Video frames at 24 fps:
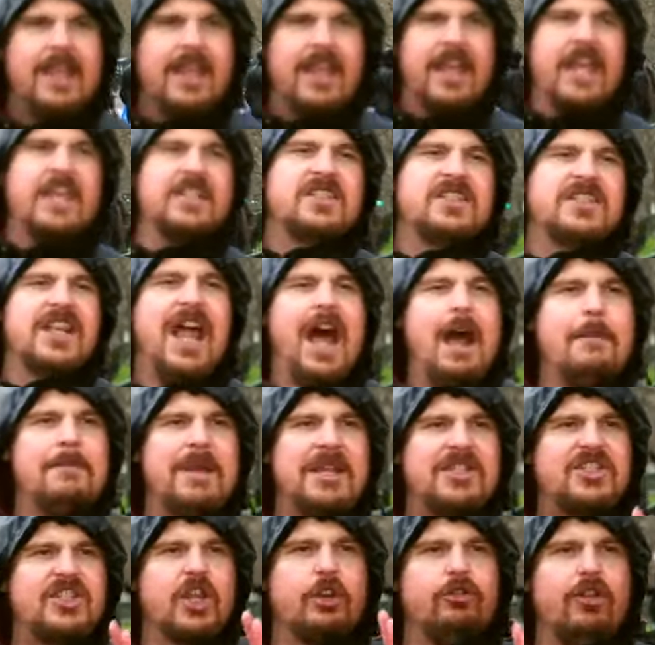Islam
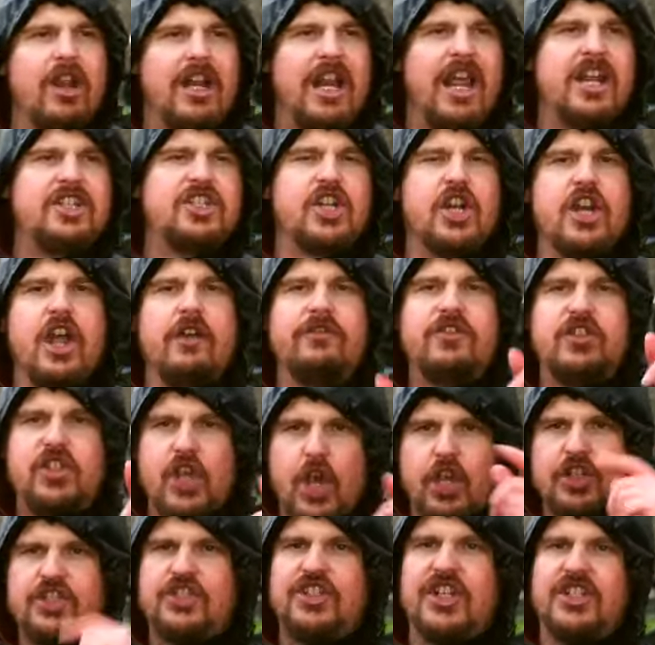is the religion of
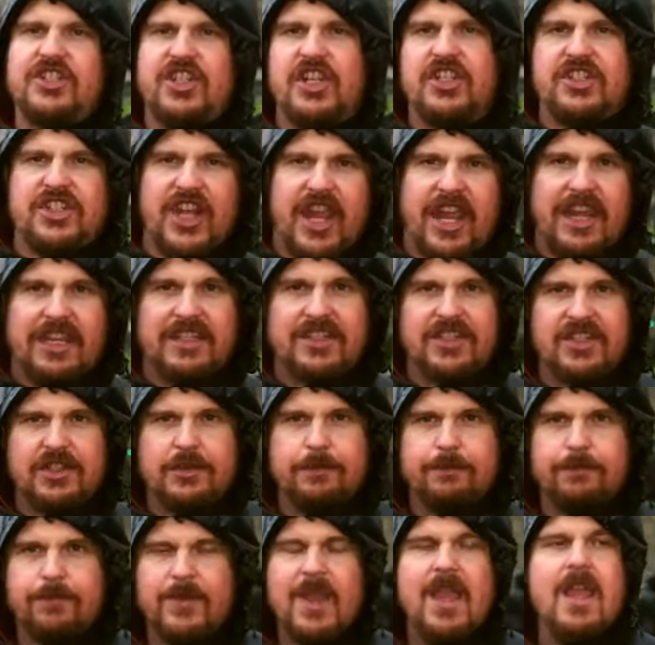justice, he says.
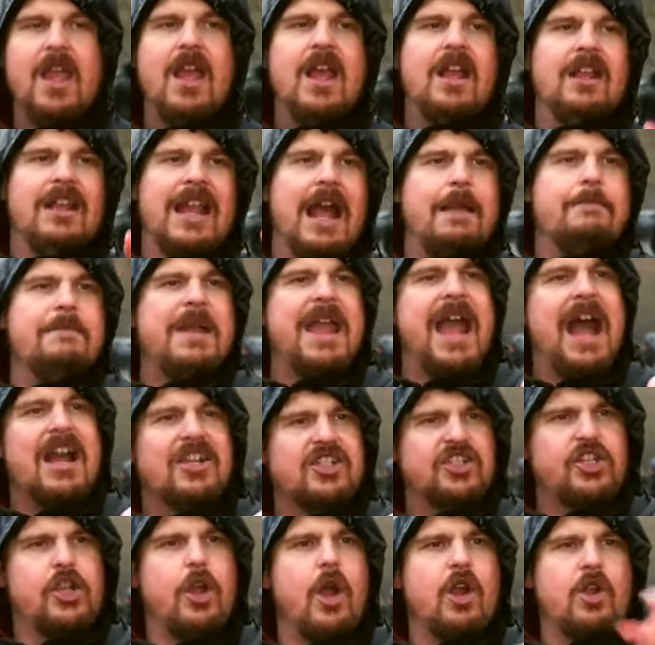Let me
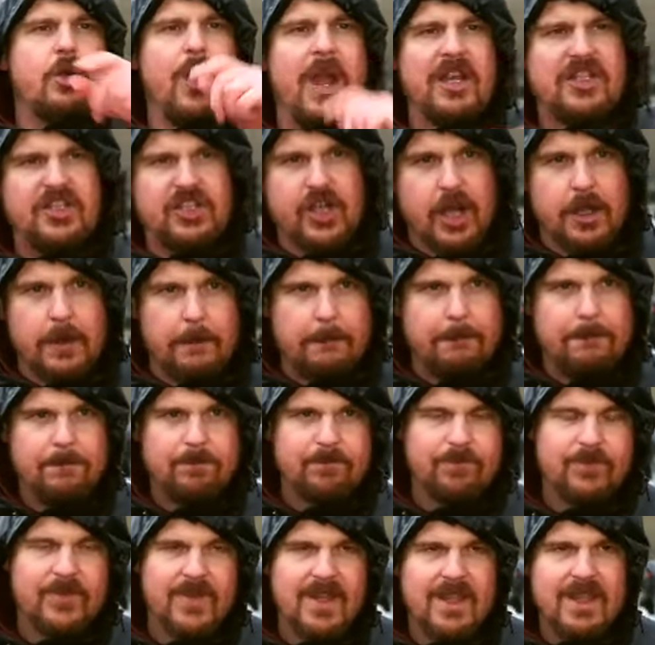ask you a question.
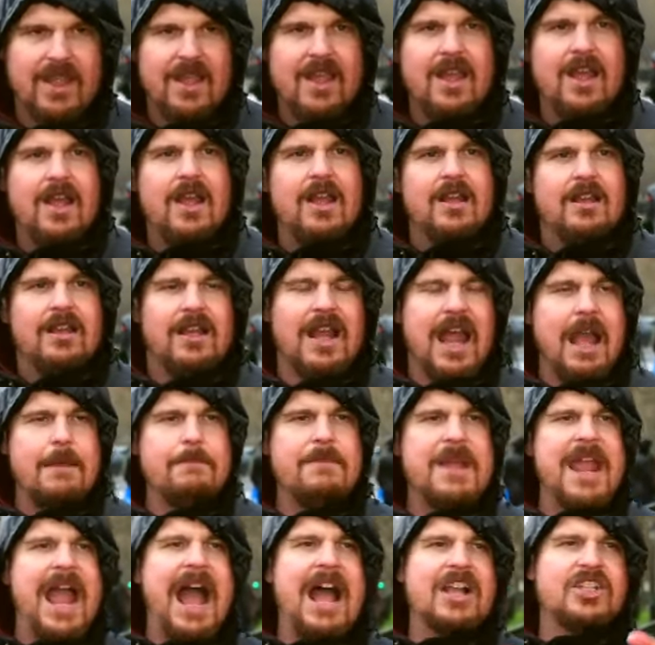Let
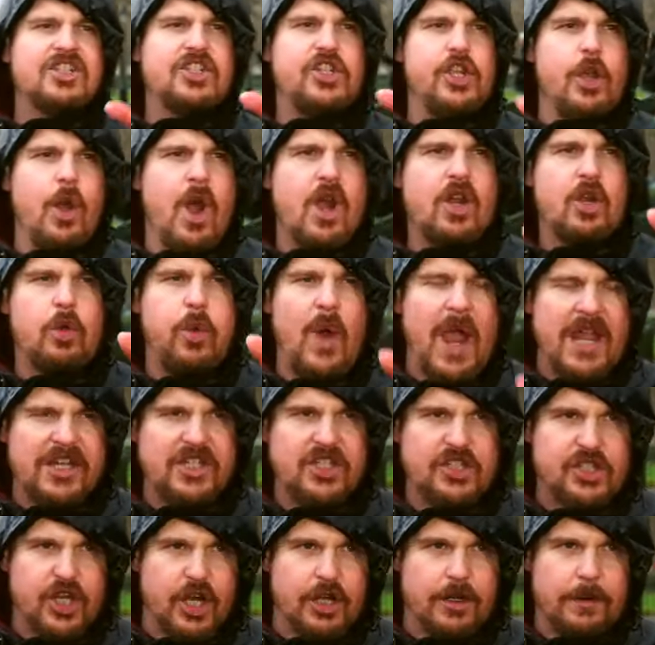me ask you a
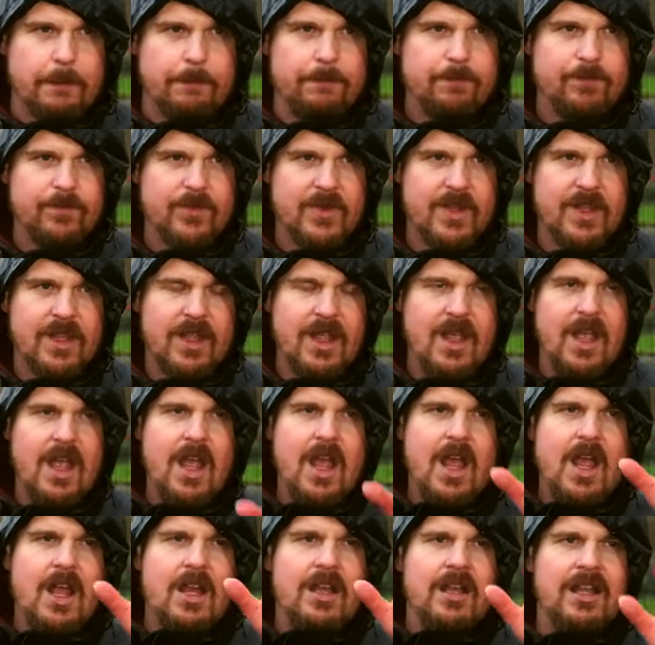question.
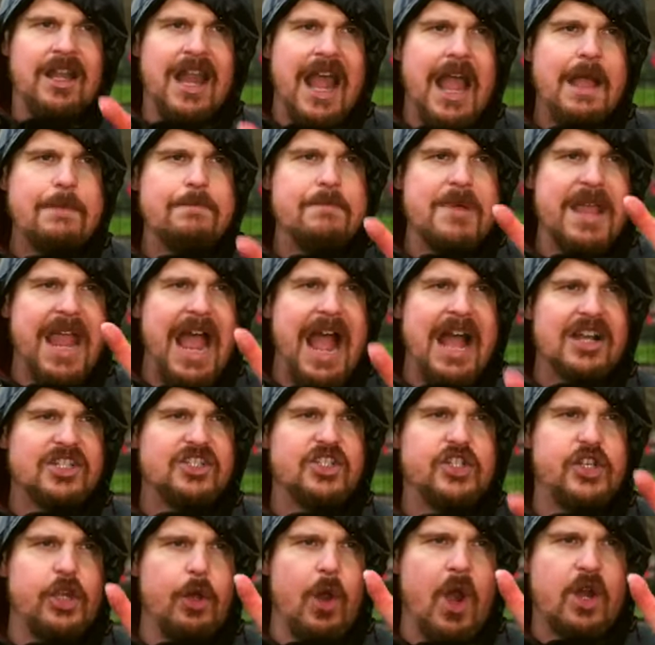Let me
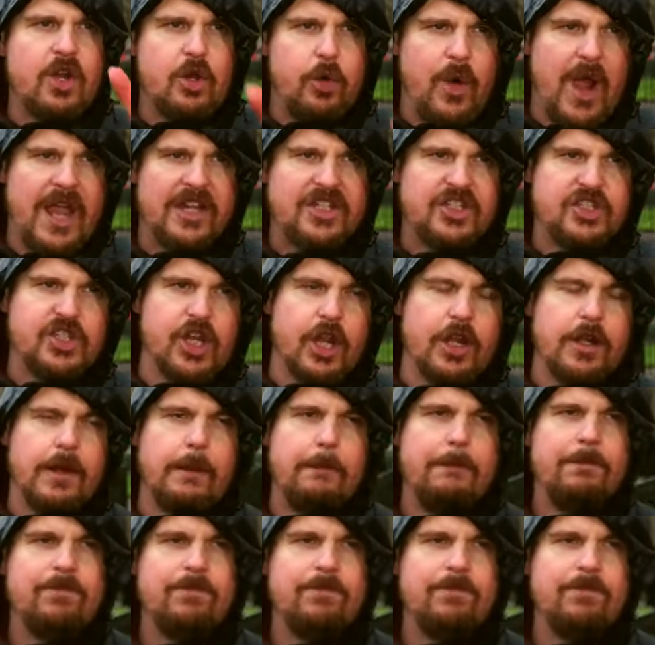ask you a question.